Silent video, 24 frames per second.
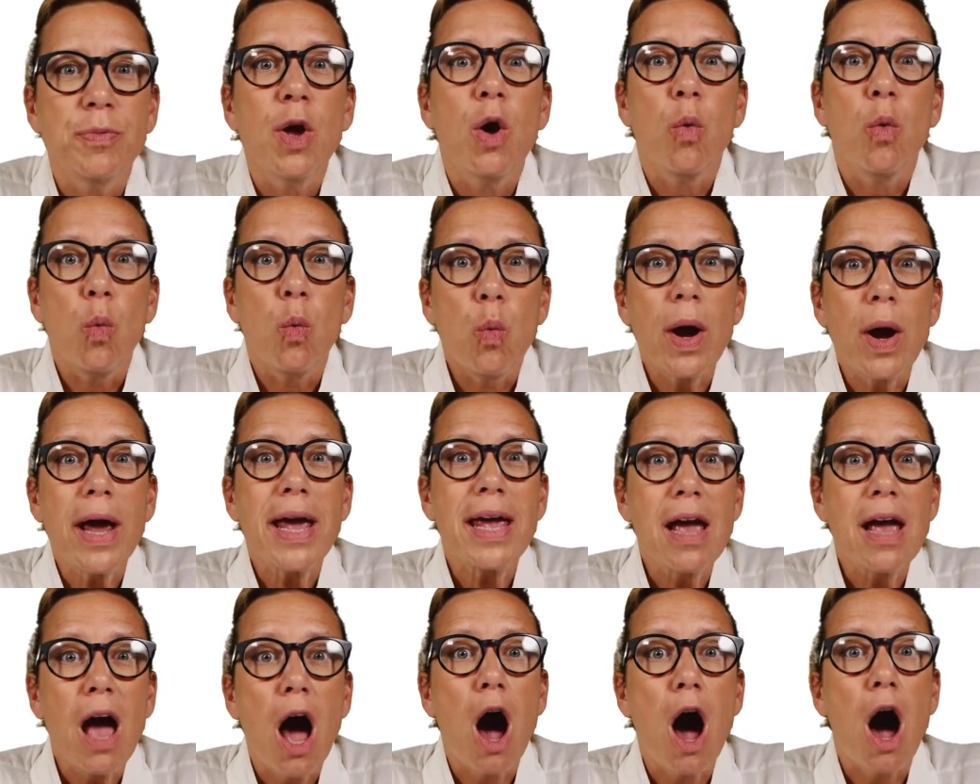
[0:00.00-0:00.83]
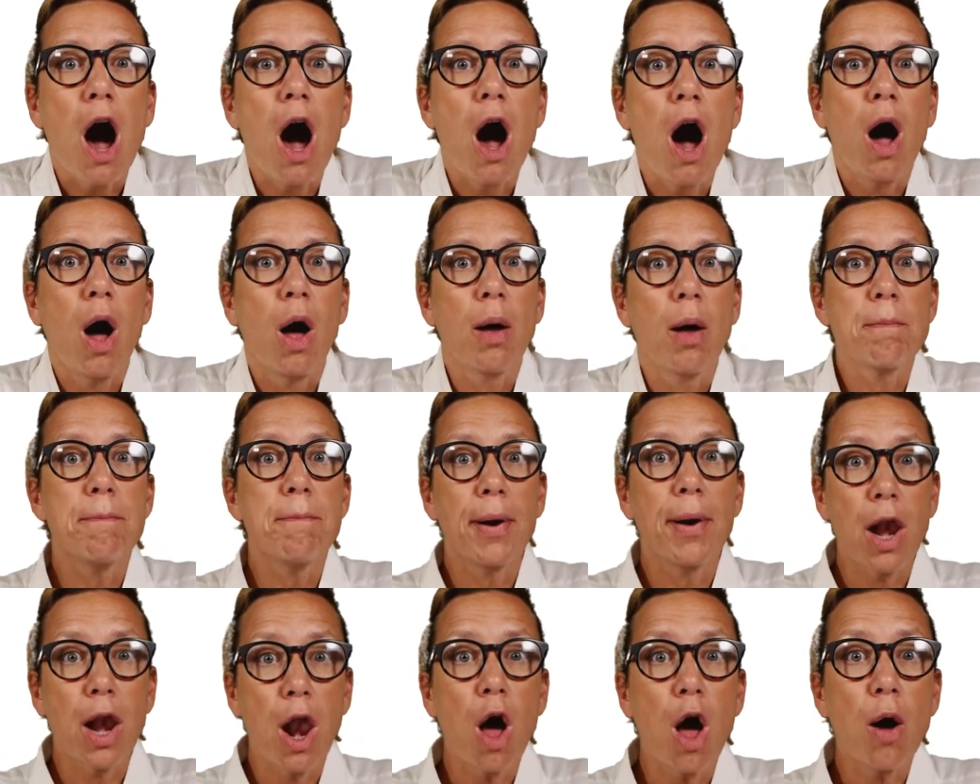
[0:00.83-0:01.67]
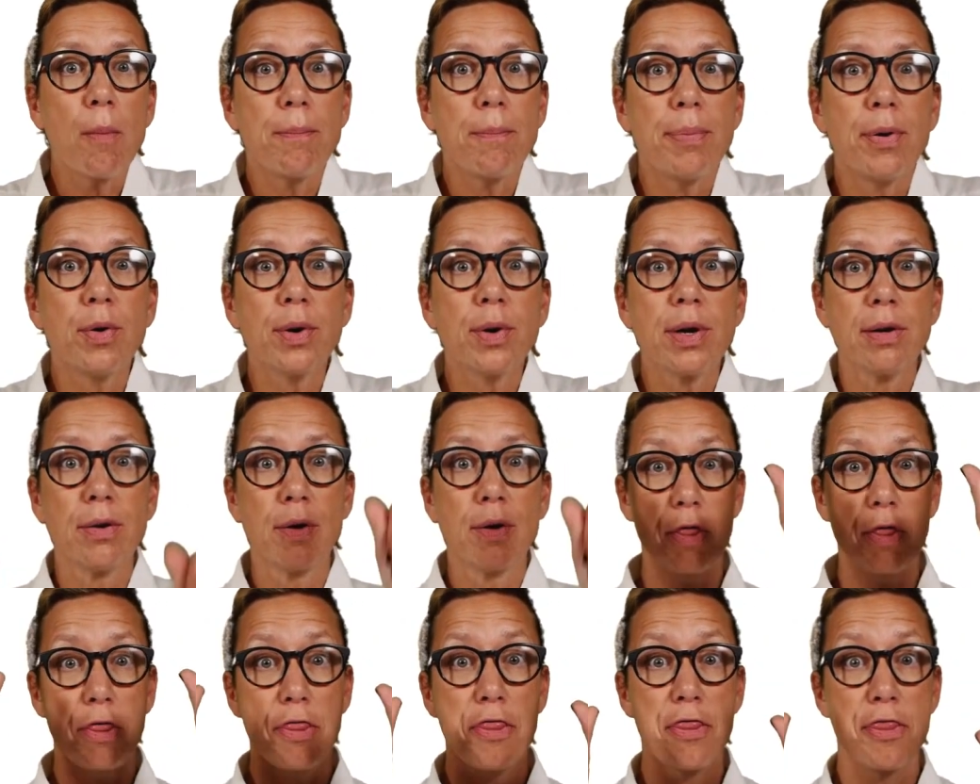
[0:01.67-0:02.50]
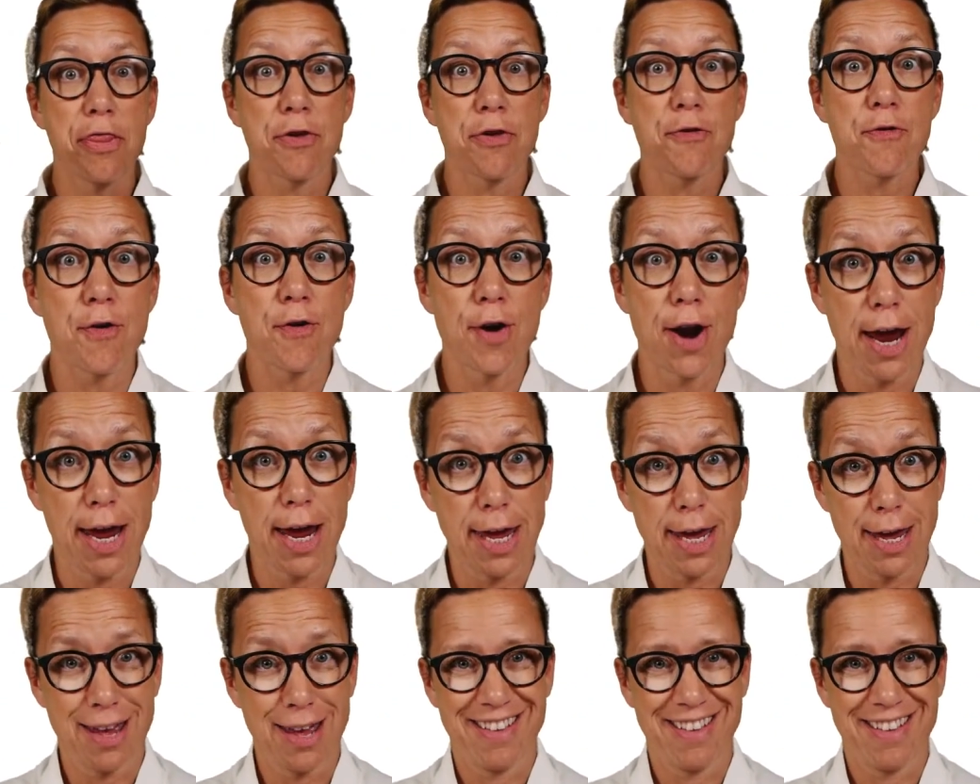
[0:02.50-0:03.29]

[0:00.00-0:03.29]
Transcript: we are on plot point 3.